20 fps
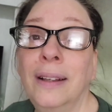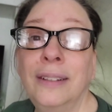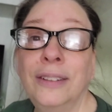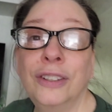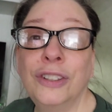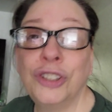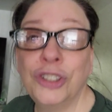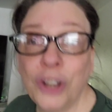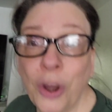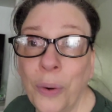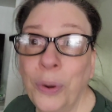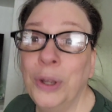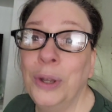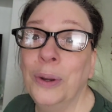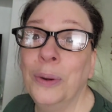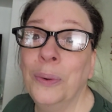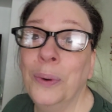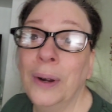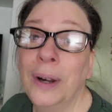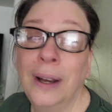to show
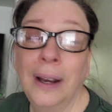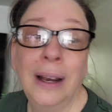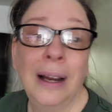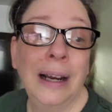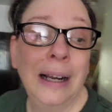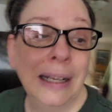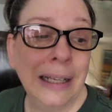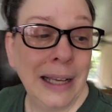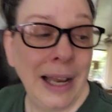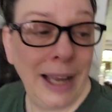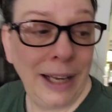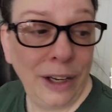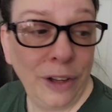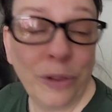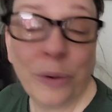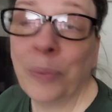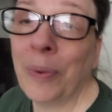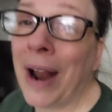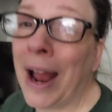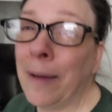you kind of
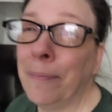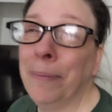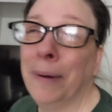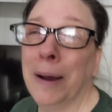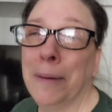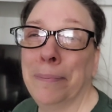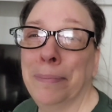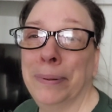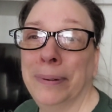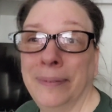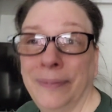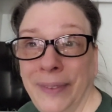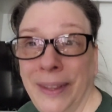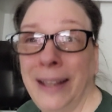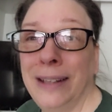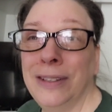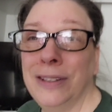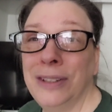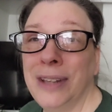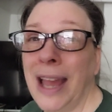the wrap up.
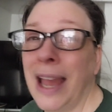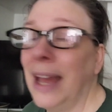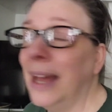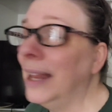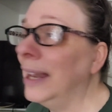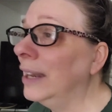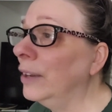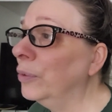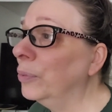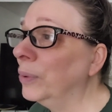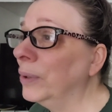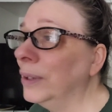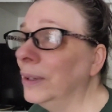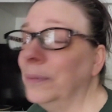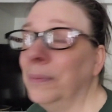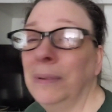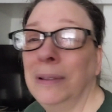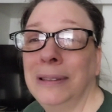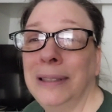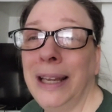And, and
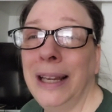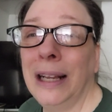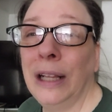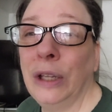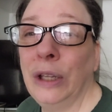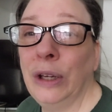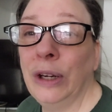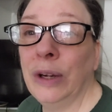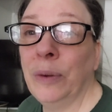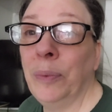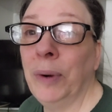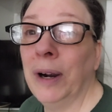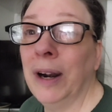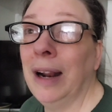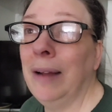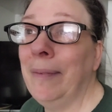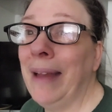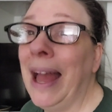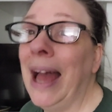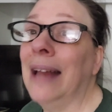we'll, we'll take a look where
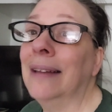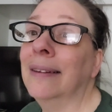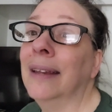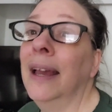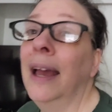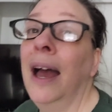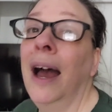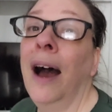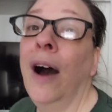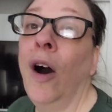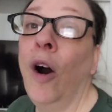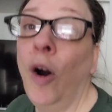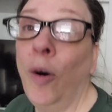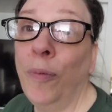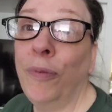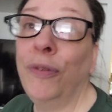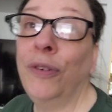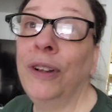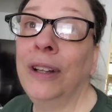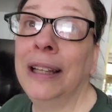I'm at.
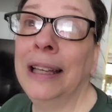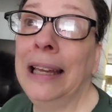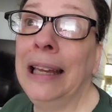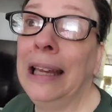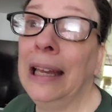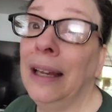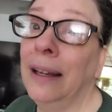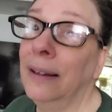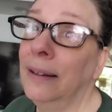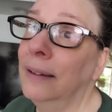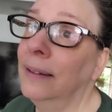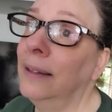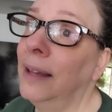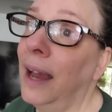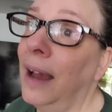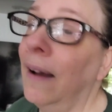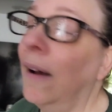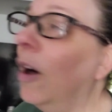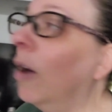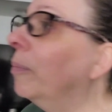Hopefully,
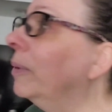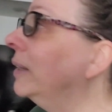yeah, I'll